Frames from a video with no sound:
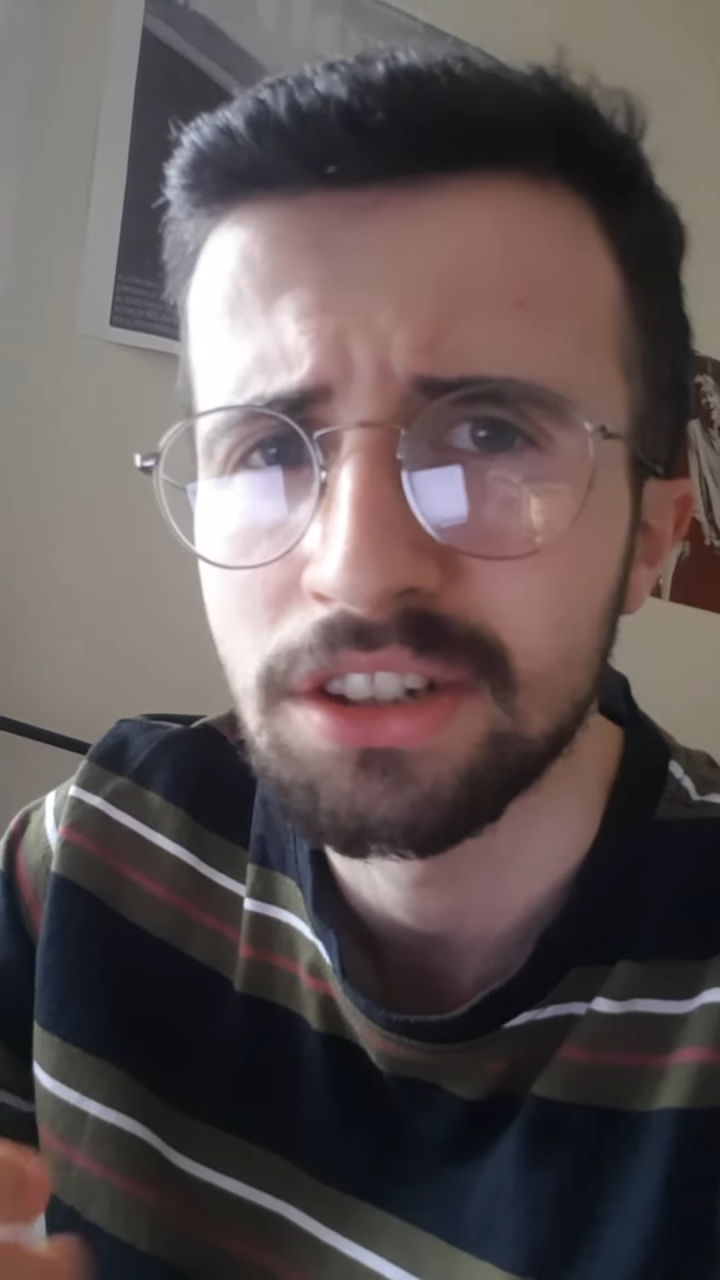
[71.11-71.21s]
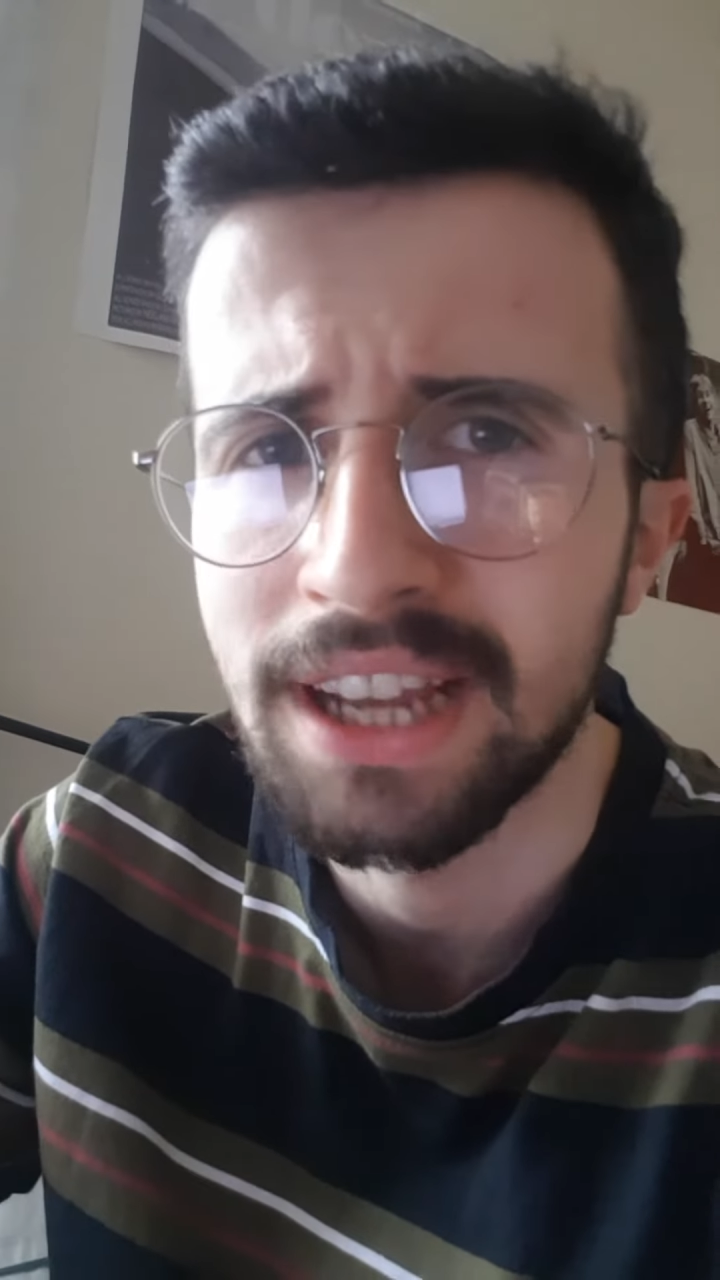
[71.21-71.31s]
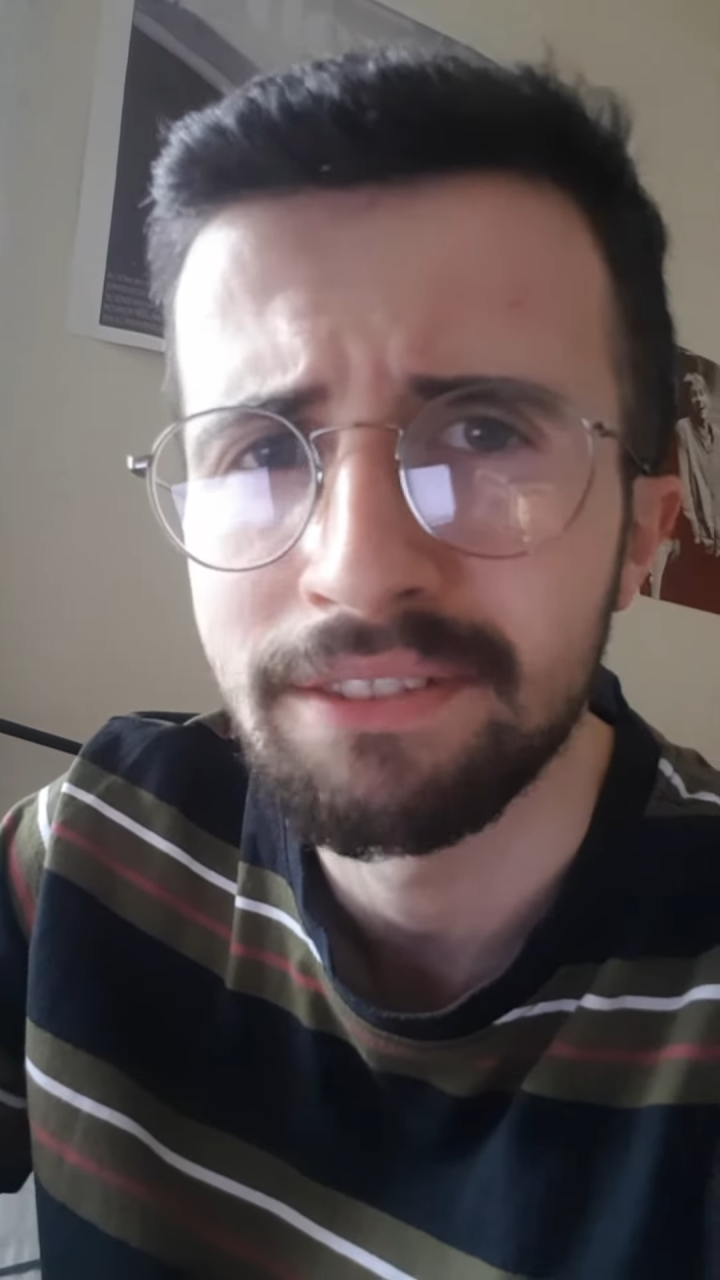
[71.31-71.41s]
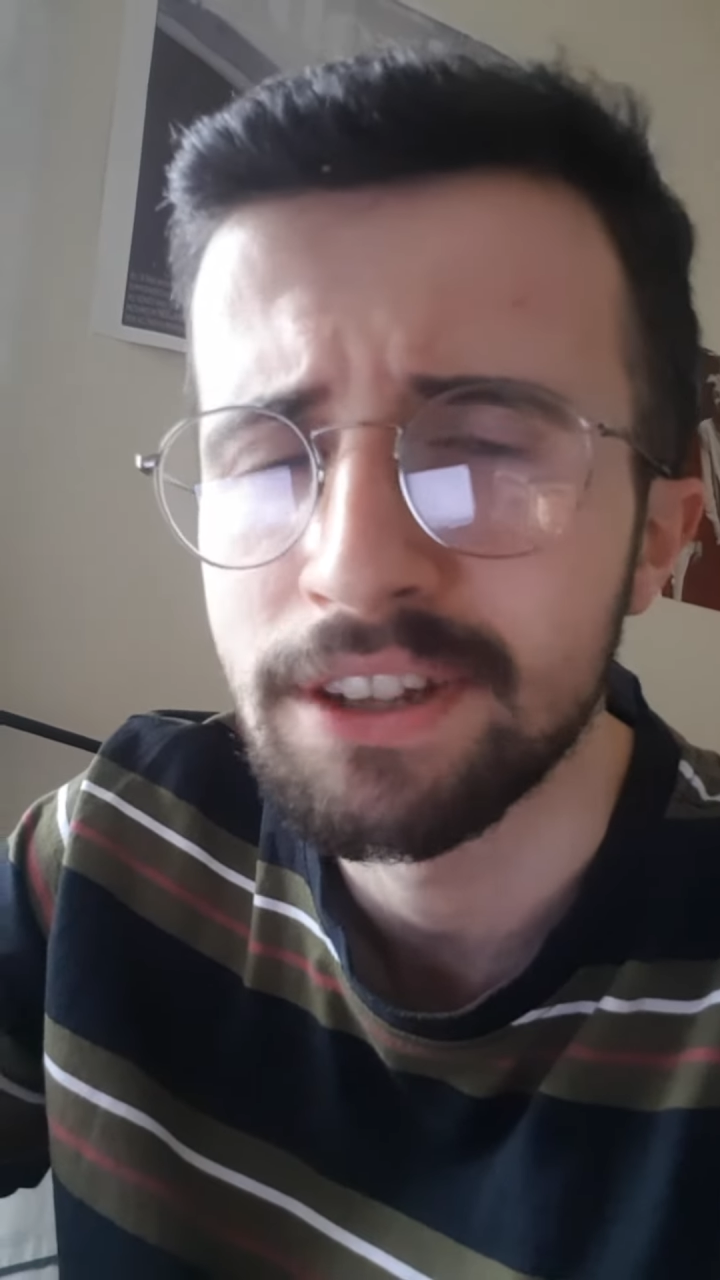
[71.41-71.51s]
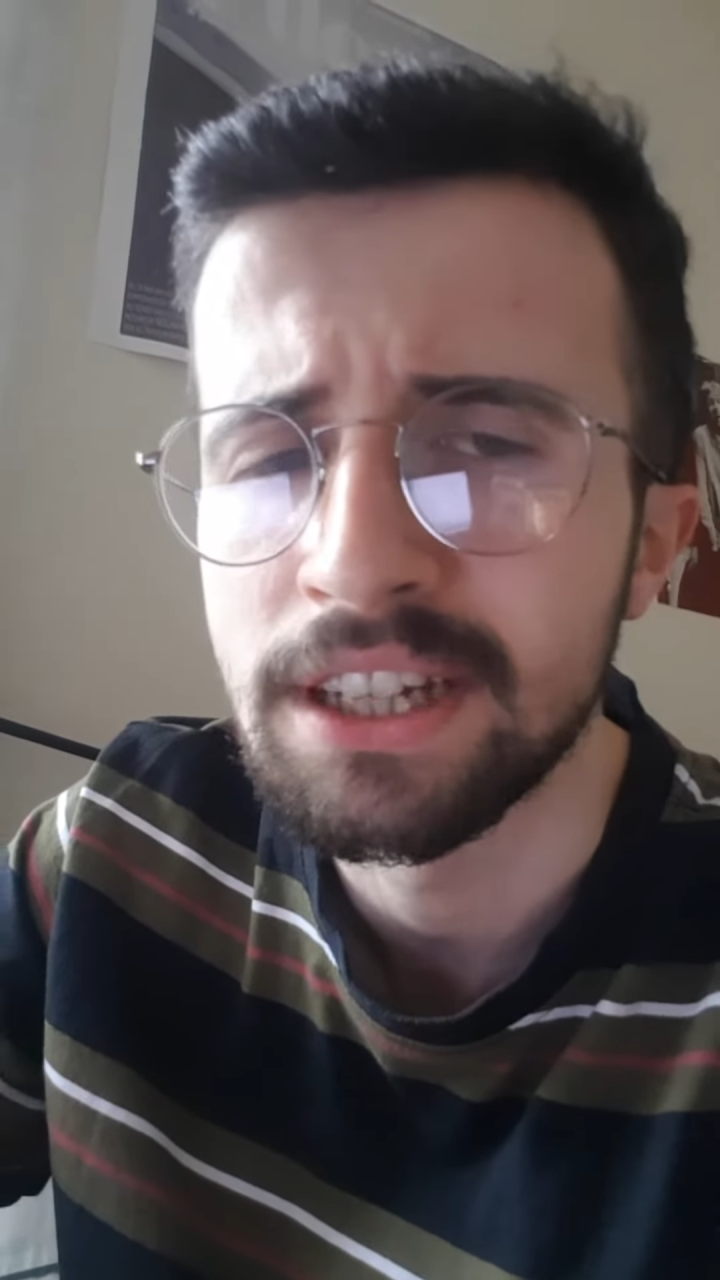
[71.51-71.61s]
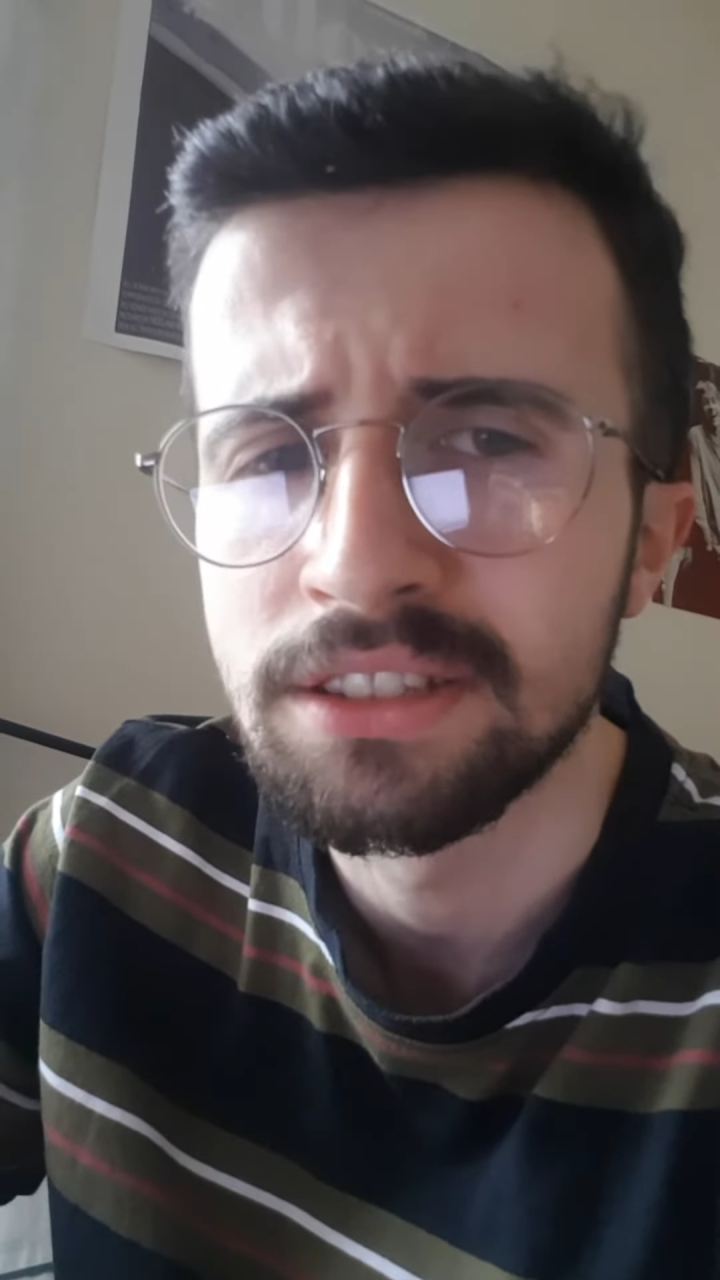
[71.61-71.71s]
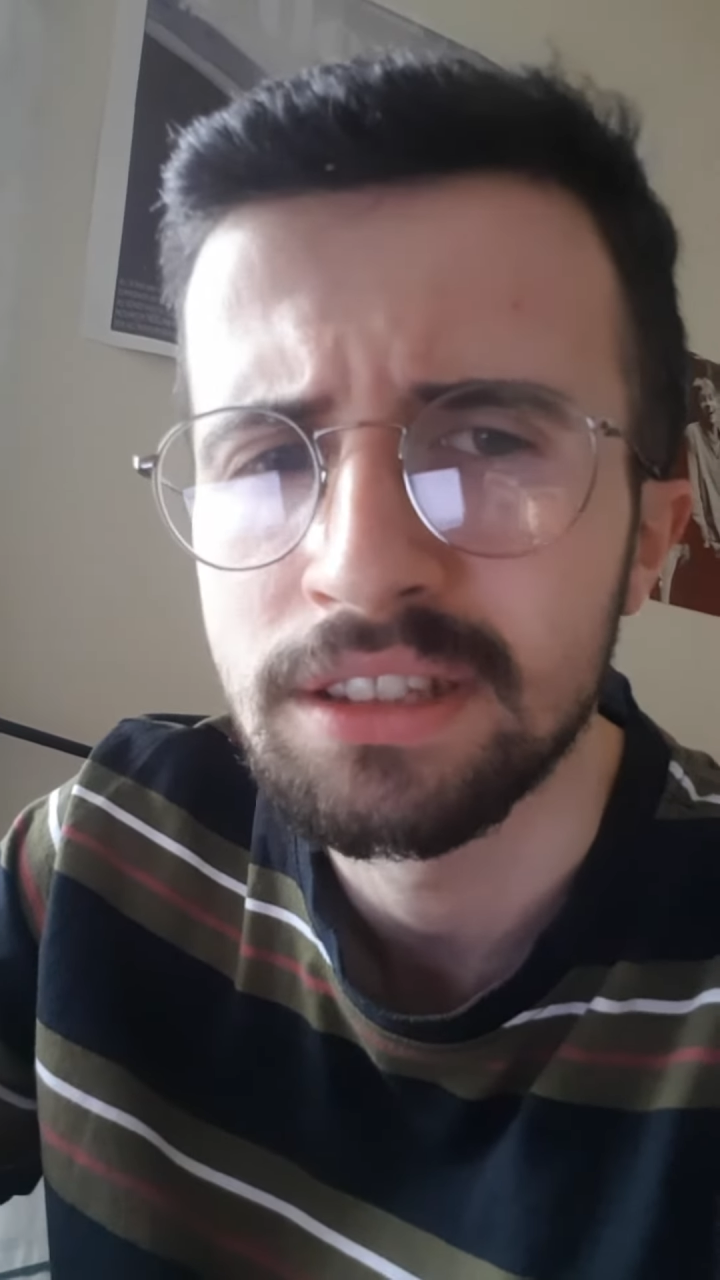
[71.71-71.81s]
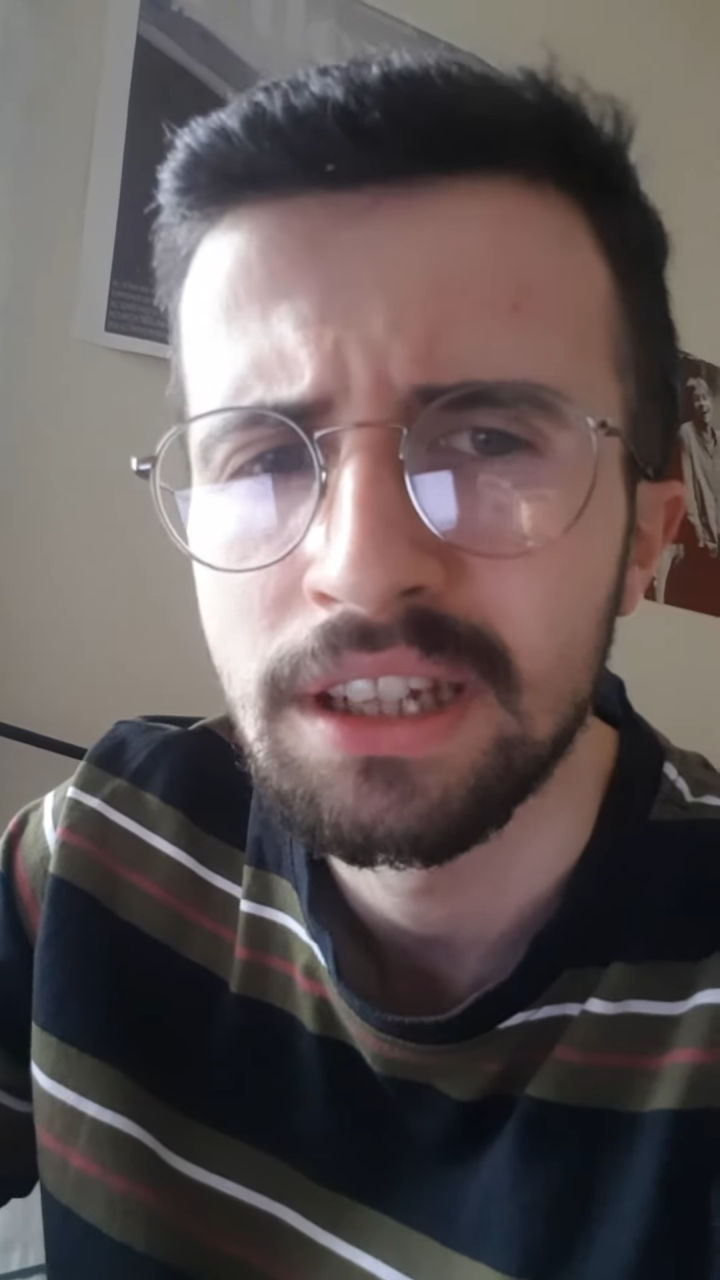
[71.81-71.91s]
diverse.